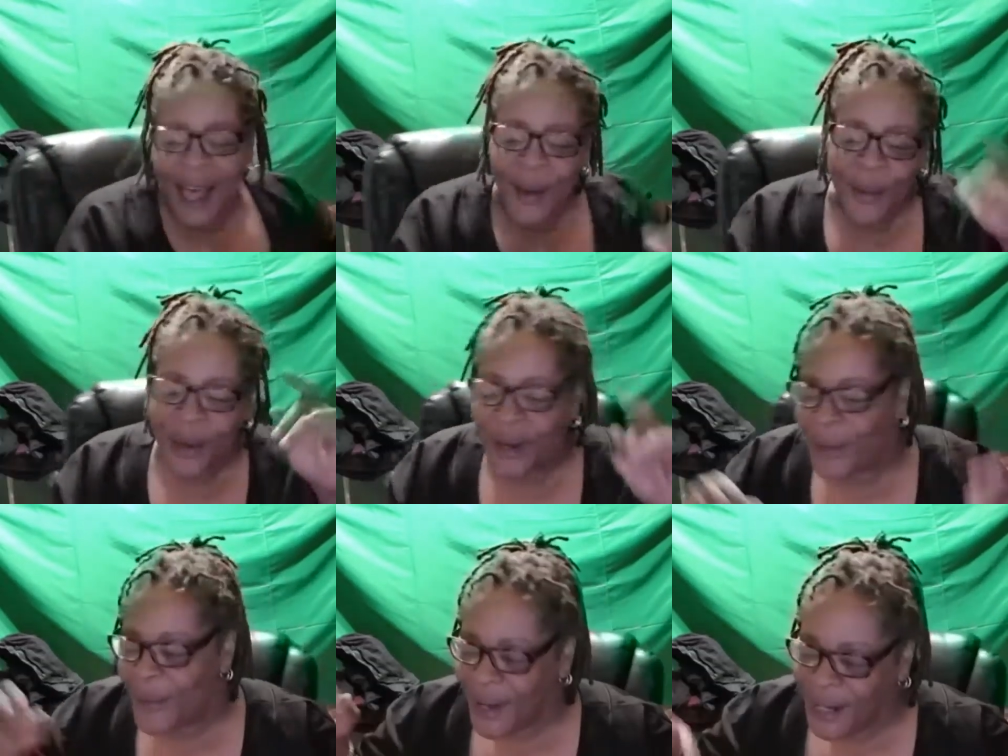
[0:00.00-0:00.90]
I
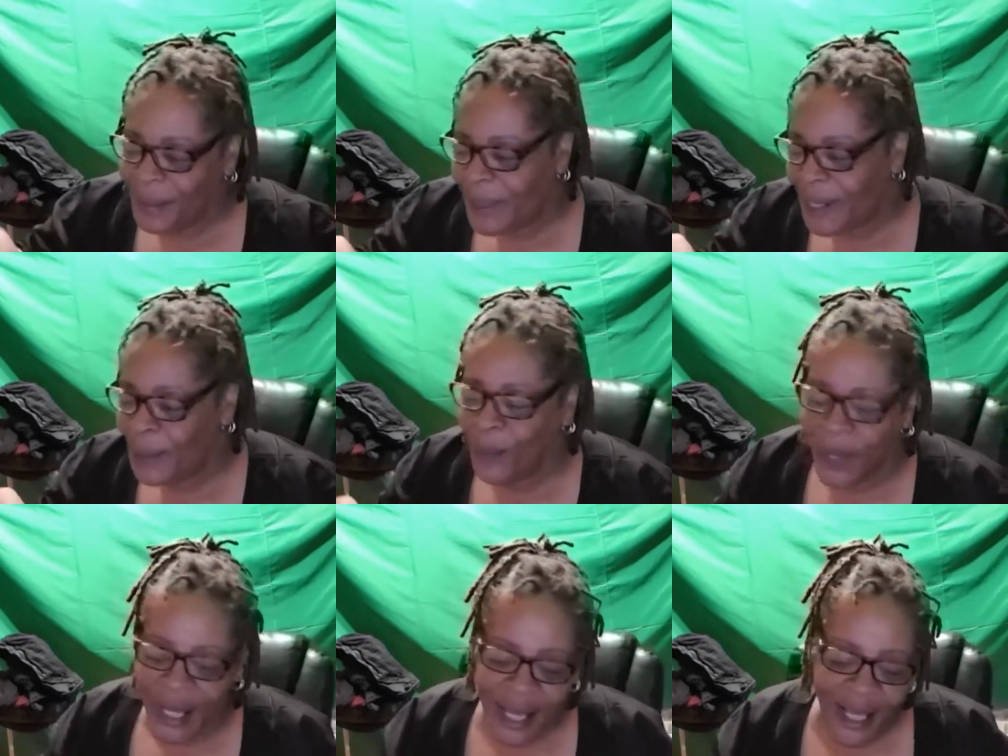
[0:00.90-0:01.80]
wanna, wanna be
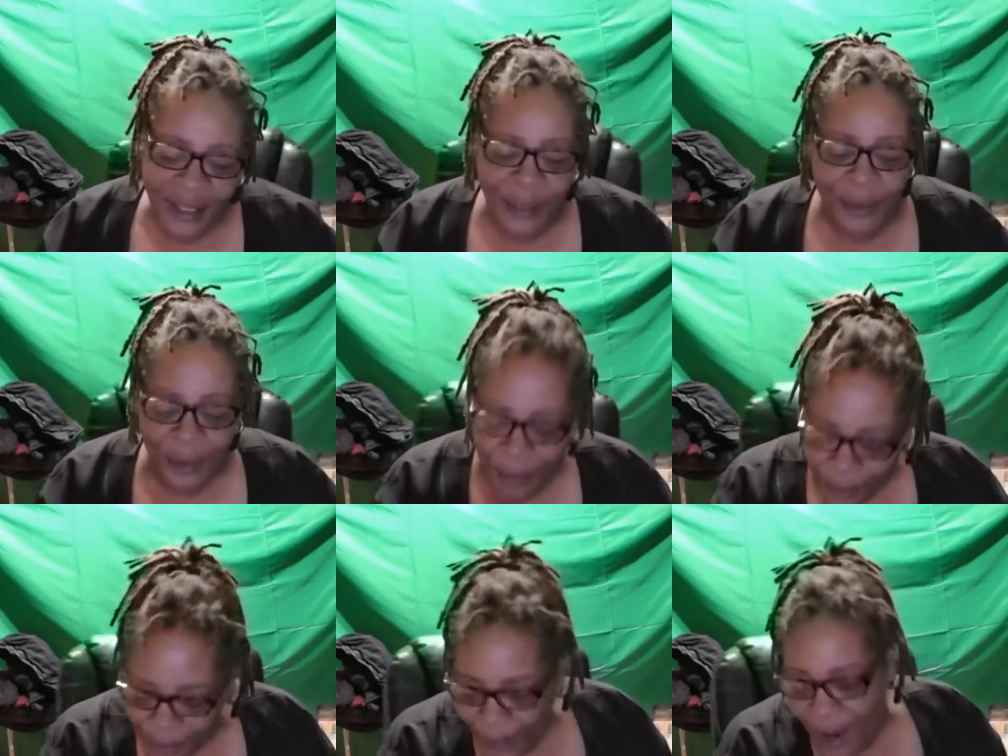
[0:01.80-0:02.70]
where
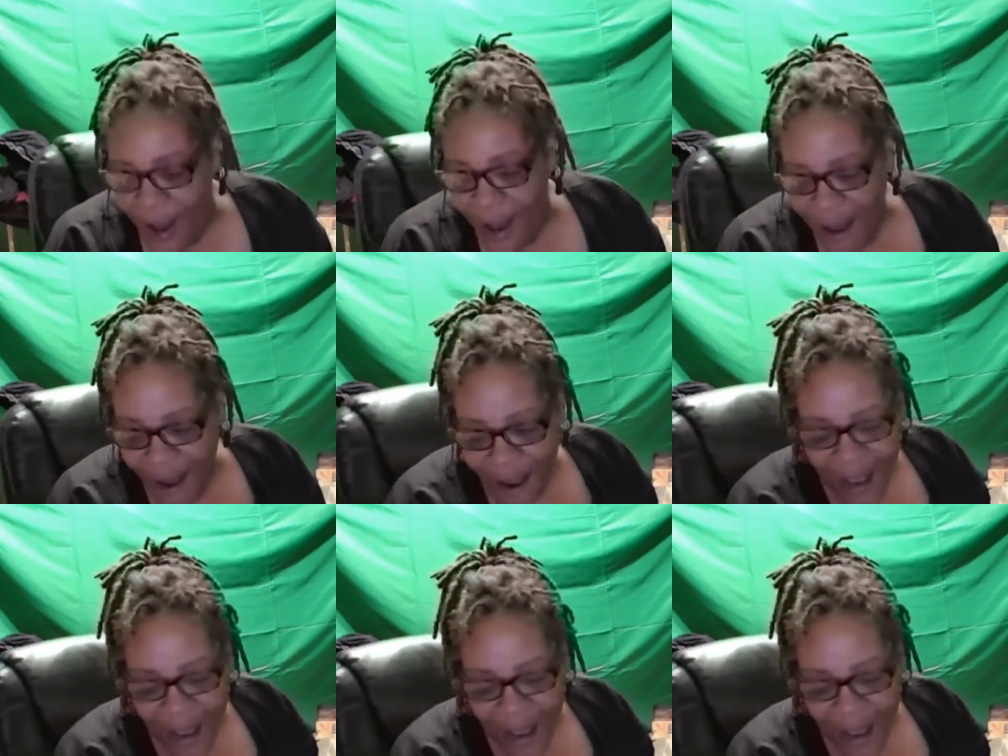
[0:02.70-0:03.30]
you are.